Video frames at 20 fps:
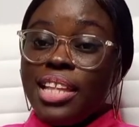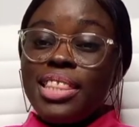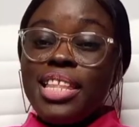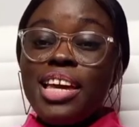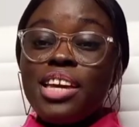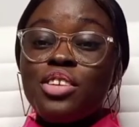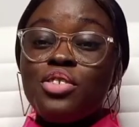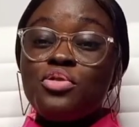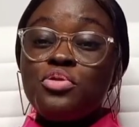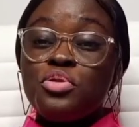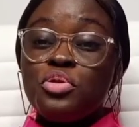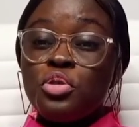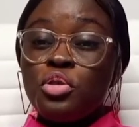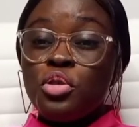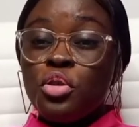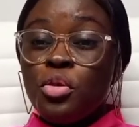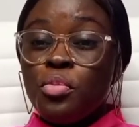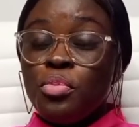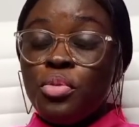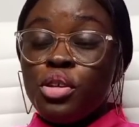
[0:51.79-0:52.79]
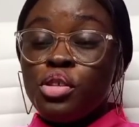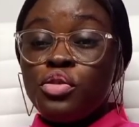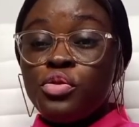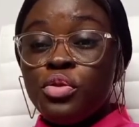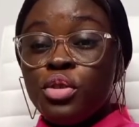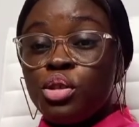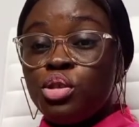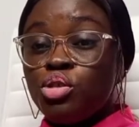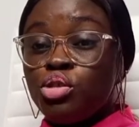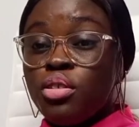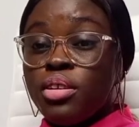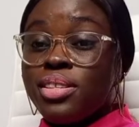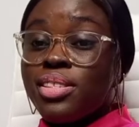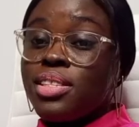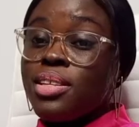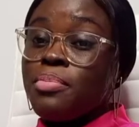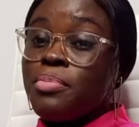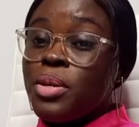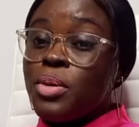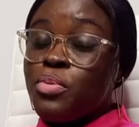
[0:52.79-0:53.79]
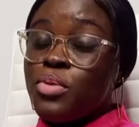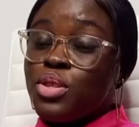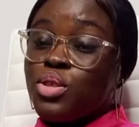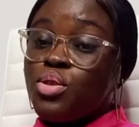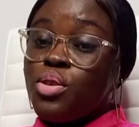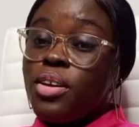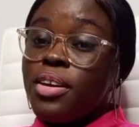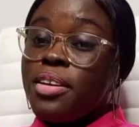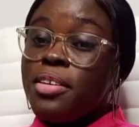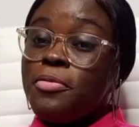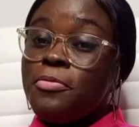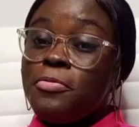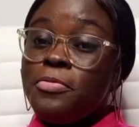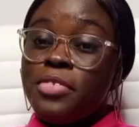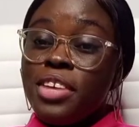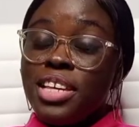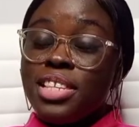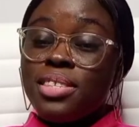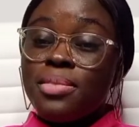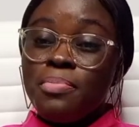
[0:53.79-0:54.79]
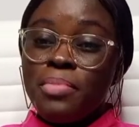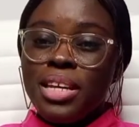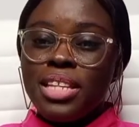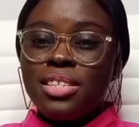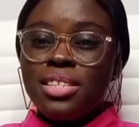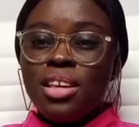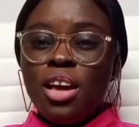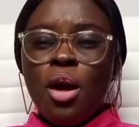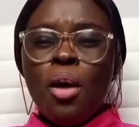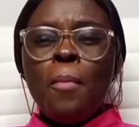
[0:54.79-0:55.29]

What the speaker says: Thank you so much for trusting me with your investments.